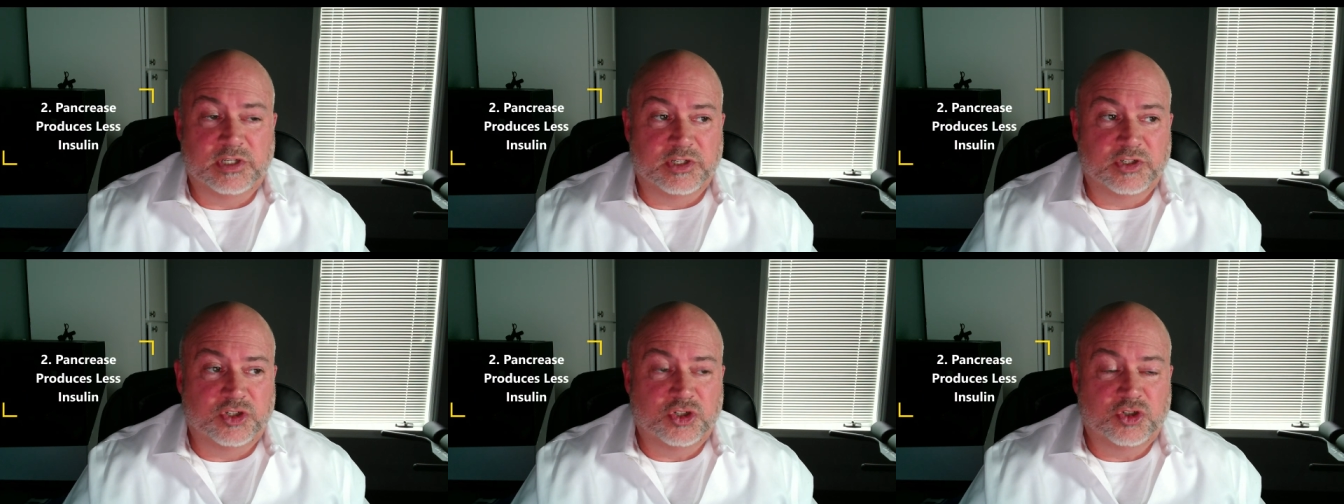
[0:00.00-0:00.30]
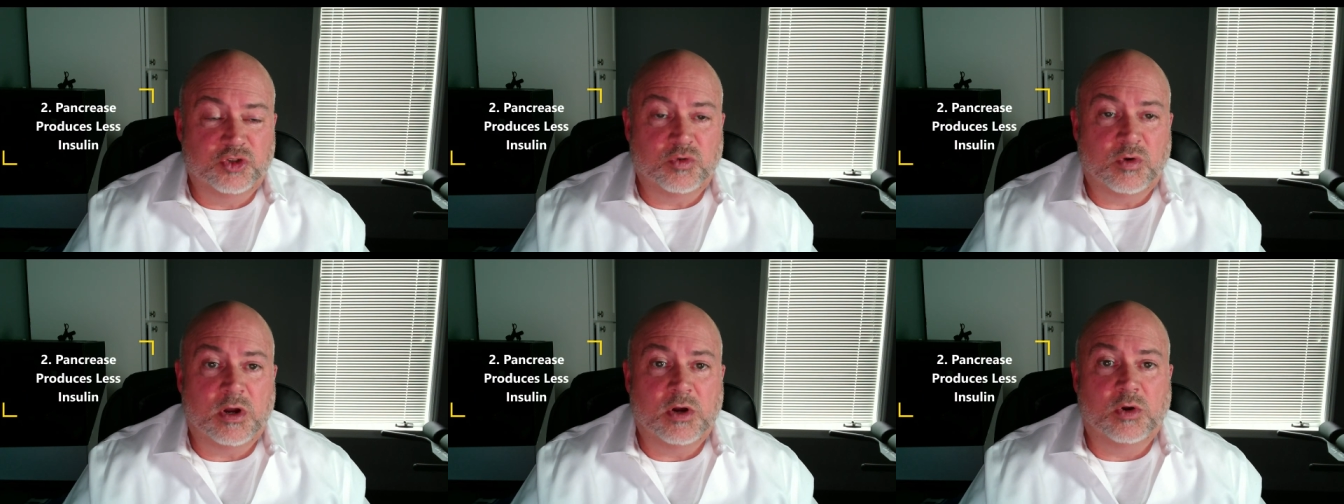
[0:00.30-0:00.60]
to
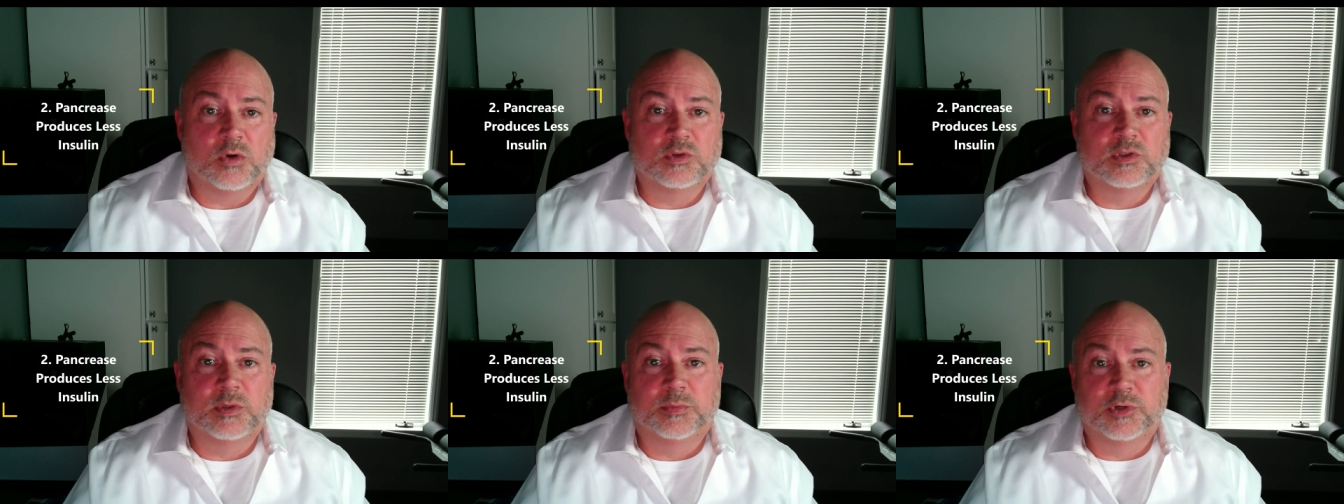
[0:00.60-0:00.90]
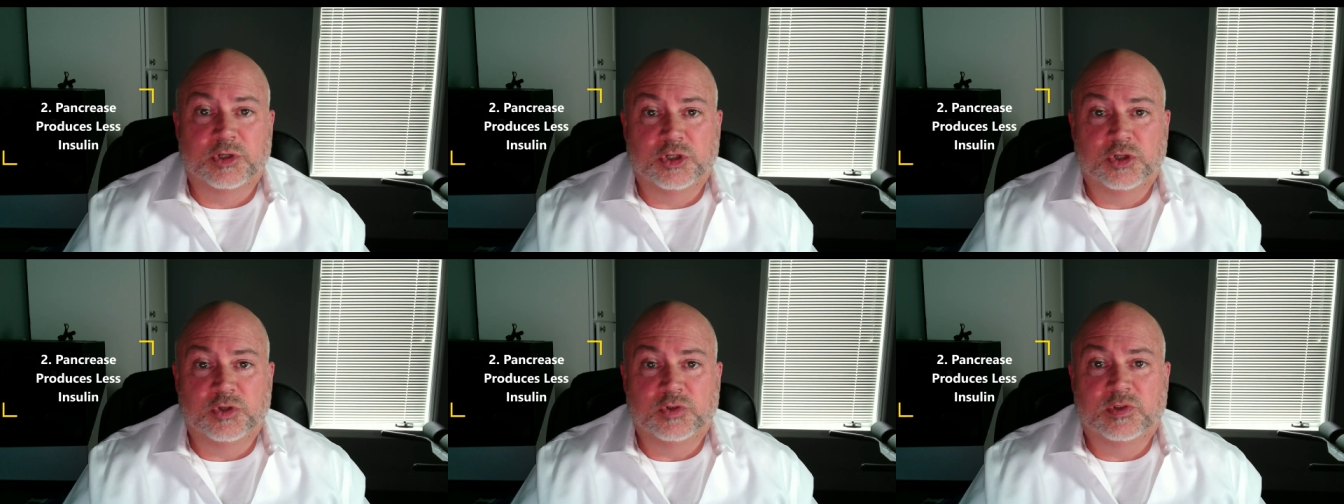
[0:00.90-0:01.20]
struggle to
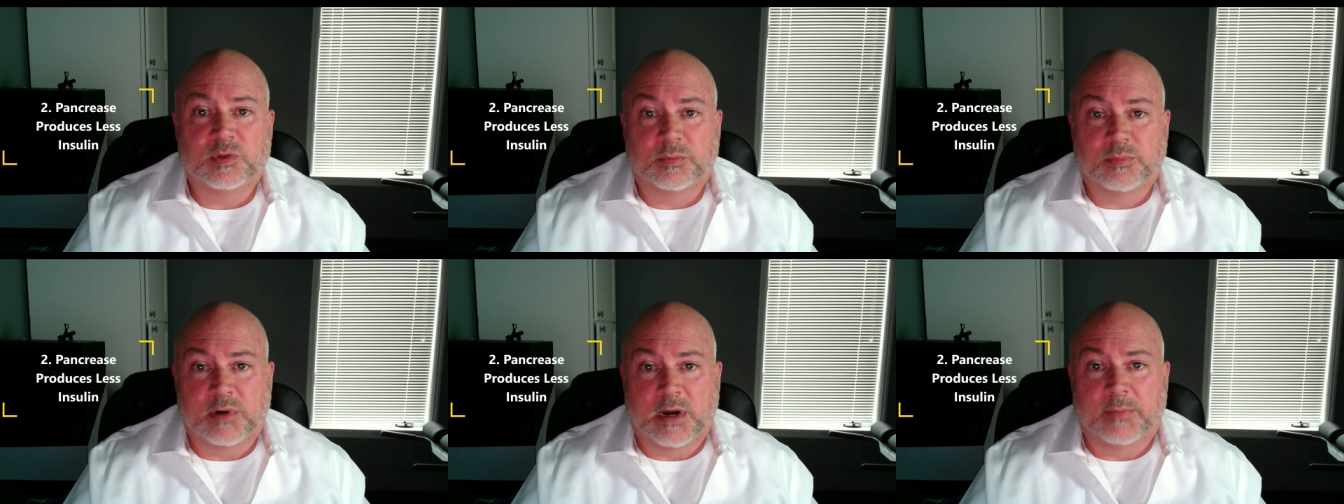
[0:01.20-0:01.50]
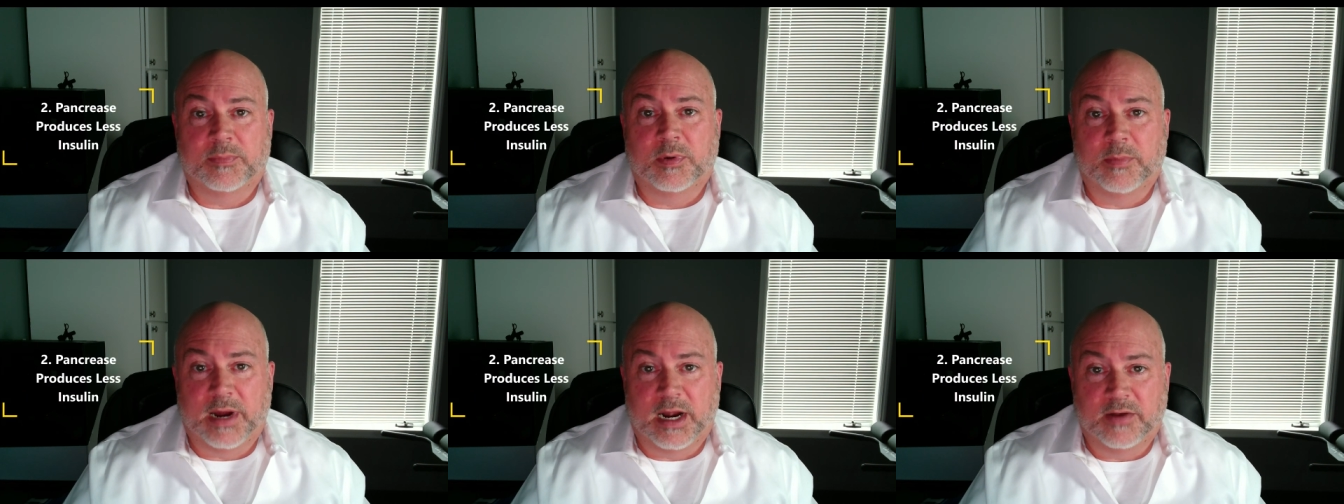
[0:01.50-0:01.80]
produce the
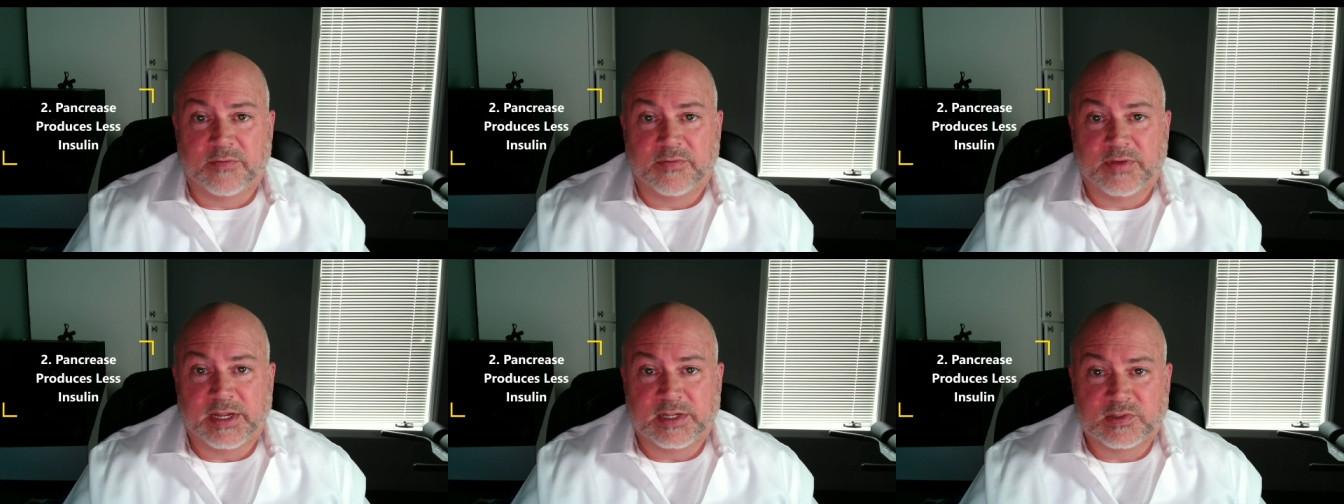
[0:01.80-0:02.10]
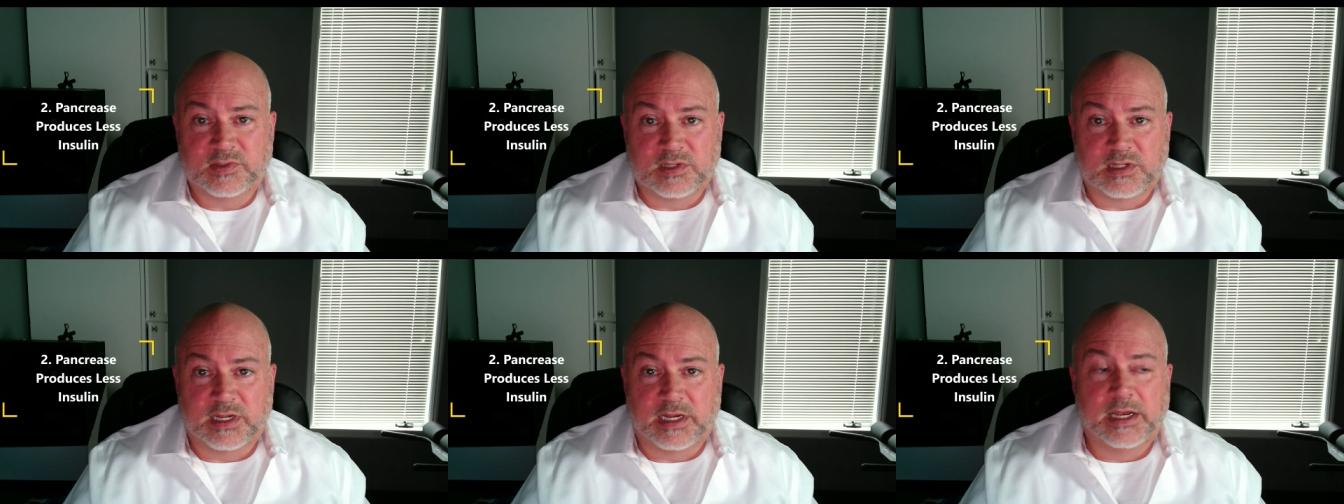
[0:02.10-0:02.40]
proper amount of
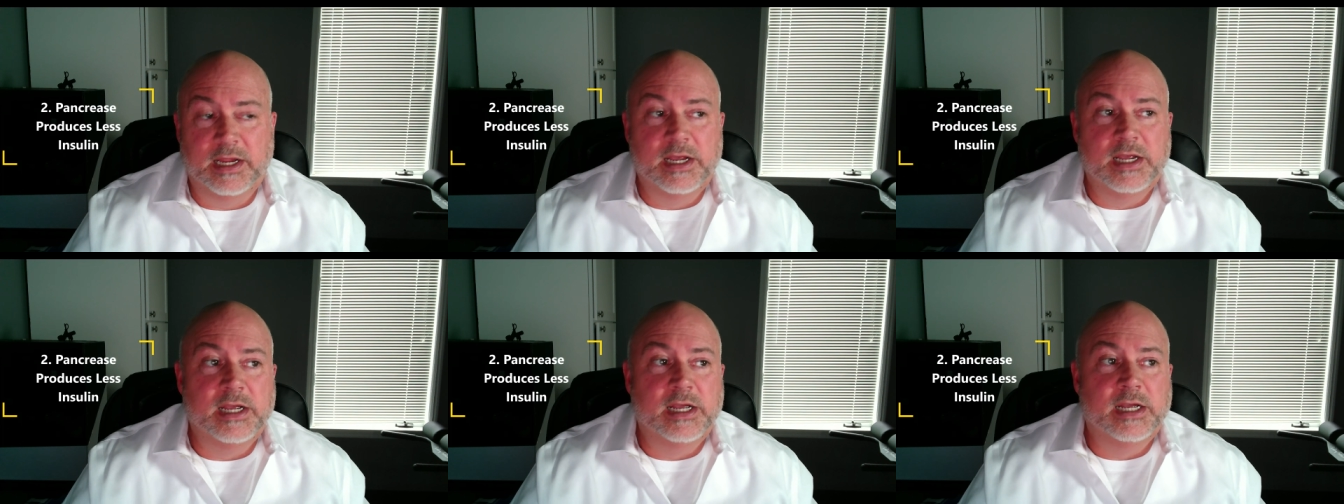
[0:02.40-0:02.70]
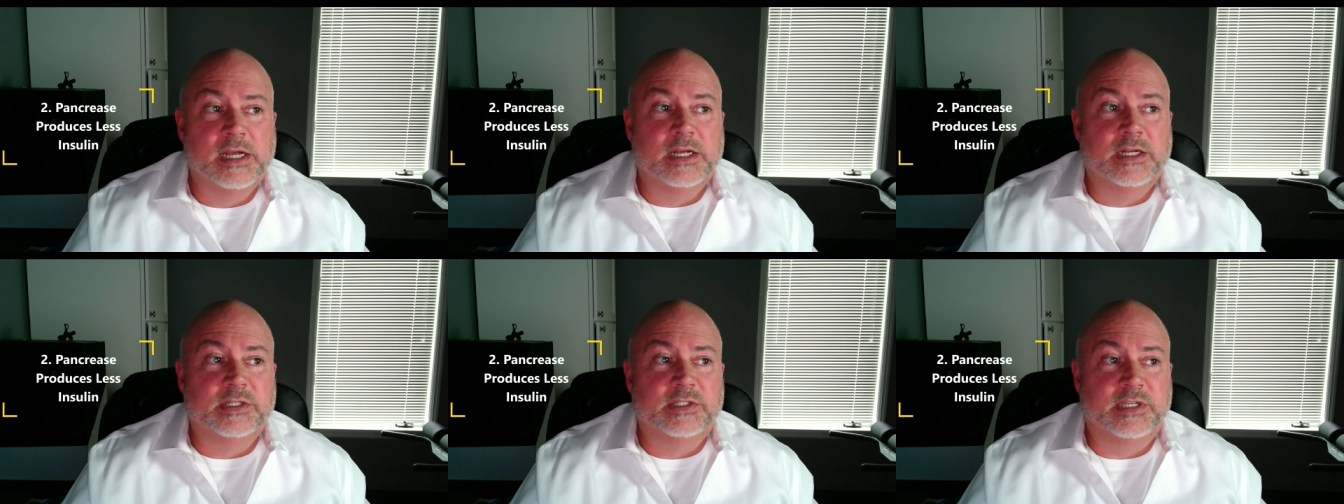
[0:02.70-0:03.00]
insulin
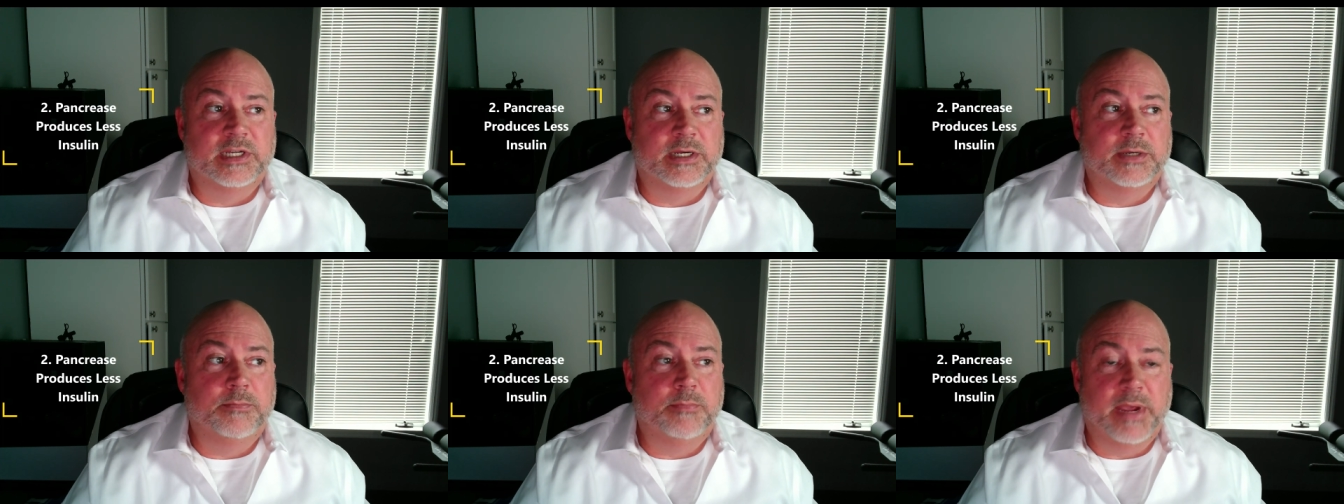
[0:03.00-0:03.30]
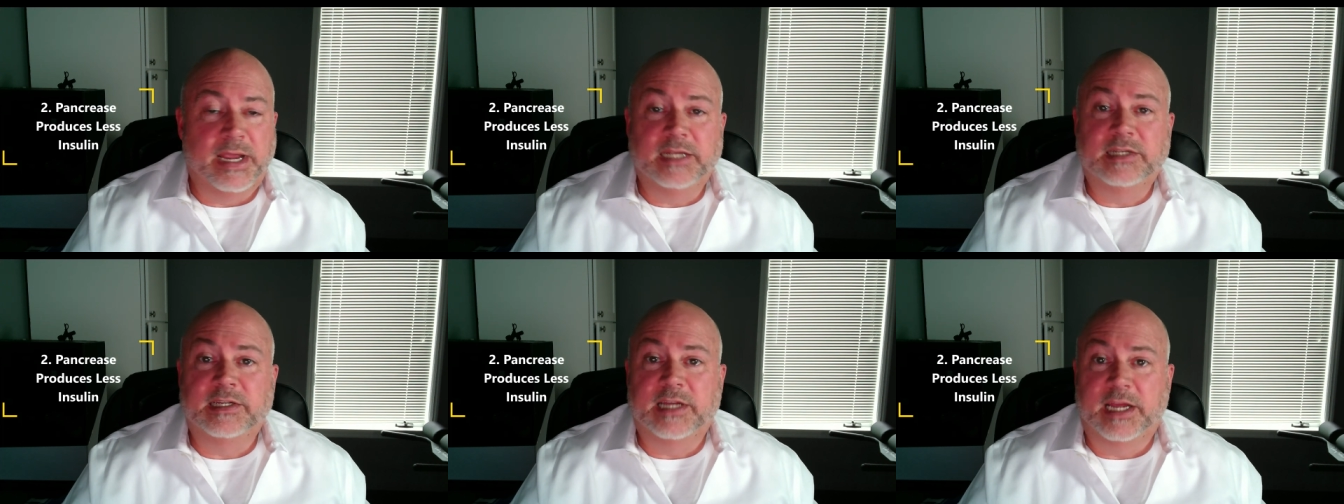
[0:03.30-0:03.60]
to
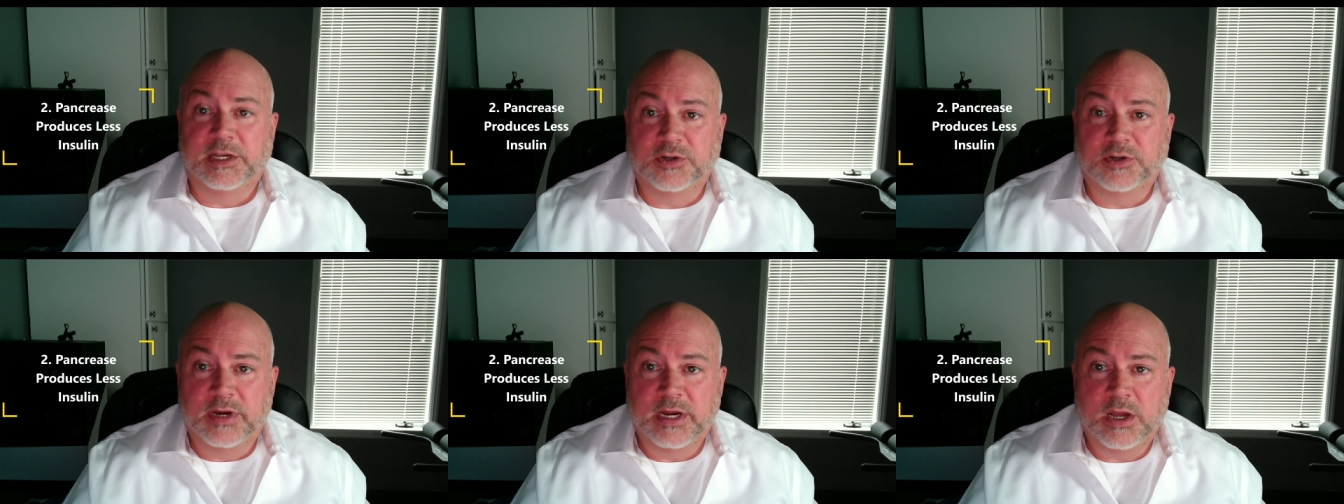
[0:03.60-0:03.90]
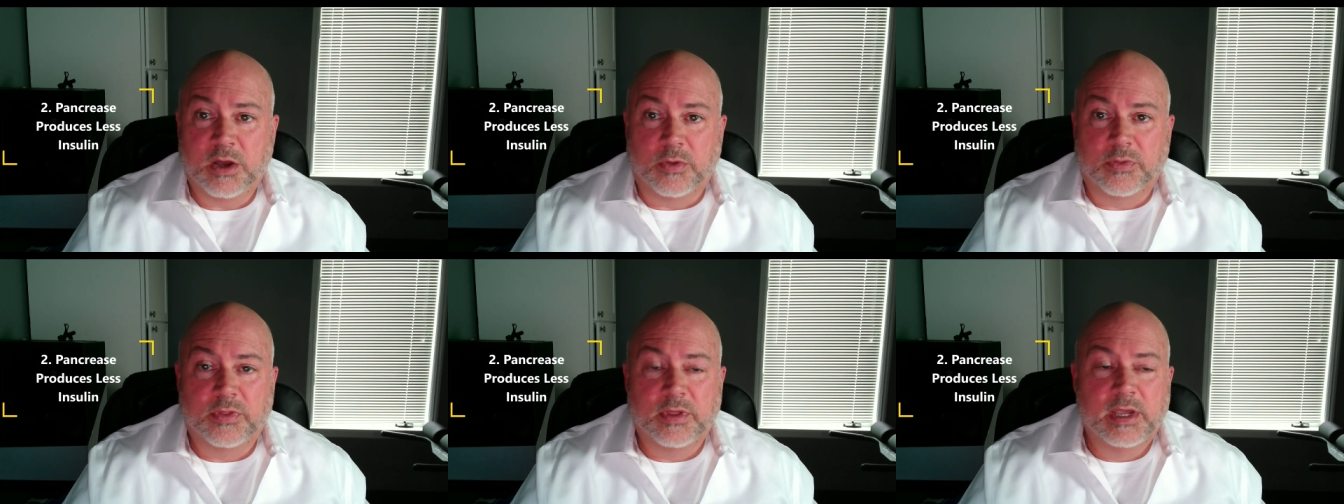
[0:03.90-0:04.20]
maintain your
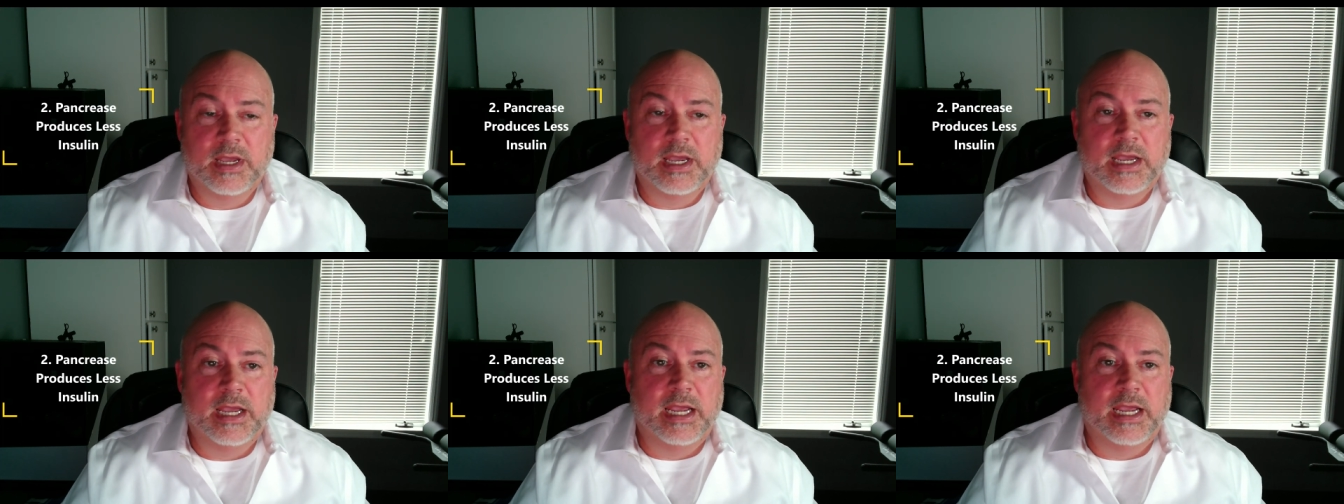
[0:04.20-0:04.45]
health.